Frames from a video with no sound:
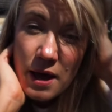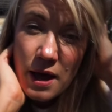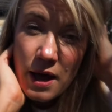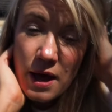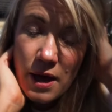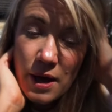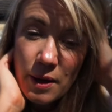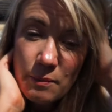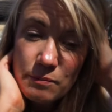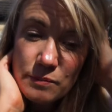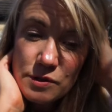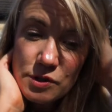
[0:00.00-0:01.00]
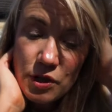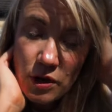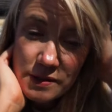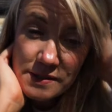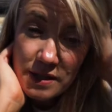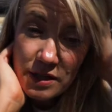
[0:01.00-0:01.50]
um, to go
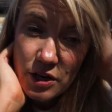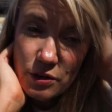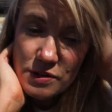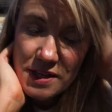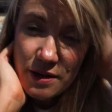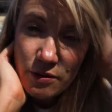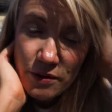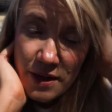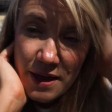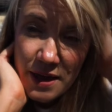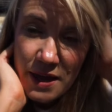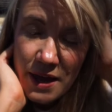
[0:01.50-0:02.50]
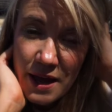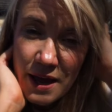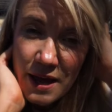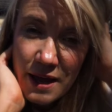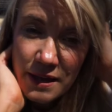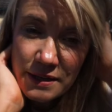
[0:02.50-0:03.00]
and stay in a hotel there,
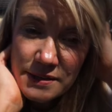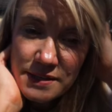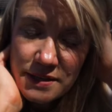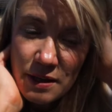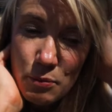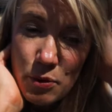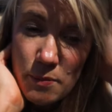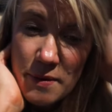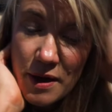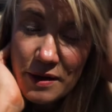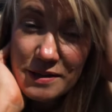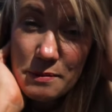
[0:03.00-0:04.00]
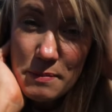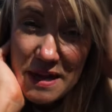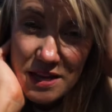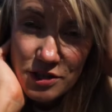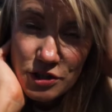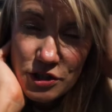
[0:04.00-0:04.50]
and then we will be going to the
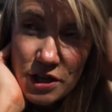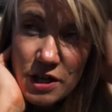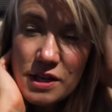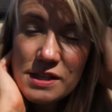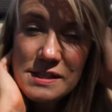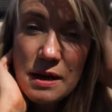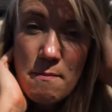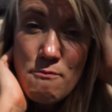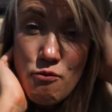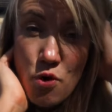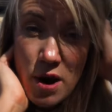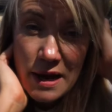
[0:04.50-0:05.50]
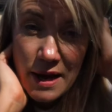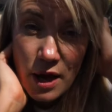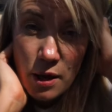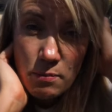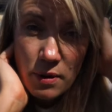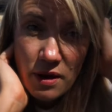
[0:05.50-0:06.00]
beach. So I'm really
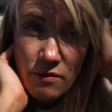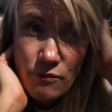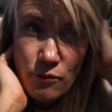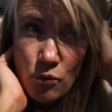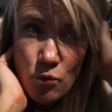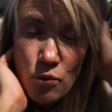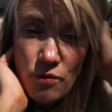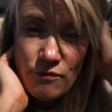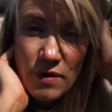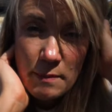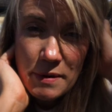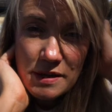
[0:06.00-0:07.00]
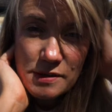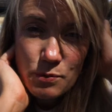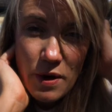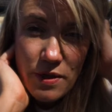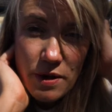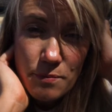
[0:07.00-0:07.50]
hoping for fabulous
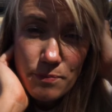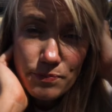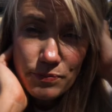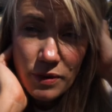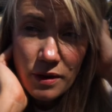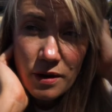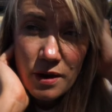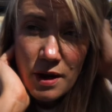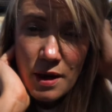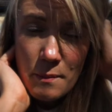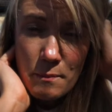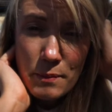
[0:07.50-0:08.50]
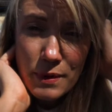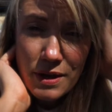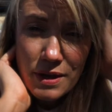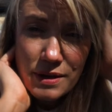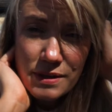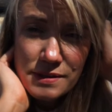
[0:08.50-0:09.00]
weather,
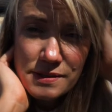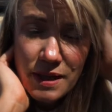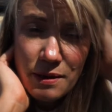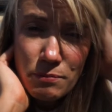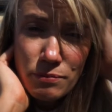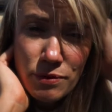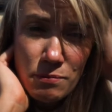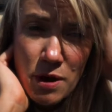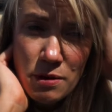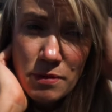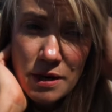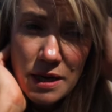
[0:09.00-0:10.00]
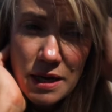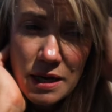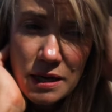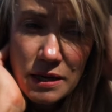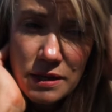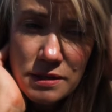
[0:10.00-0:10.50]
because at the moment in
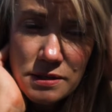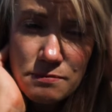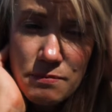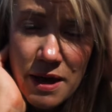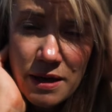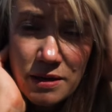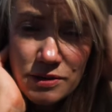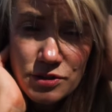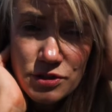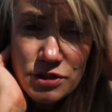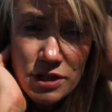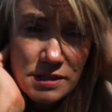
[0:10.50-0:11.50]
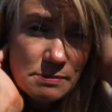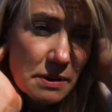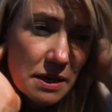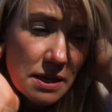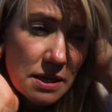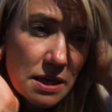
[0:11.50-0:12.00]
England, May has just
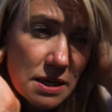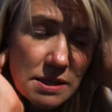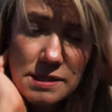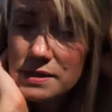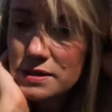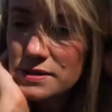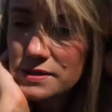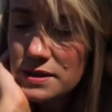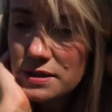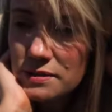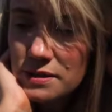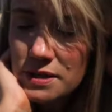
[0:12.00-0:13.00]
been a disaster.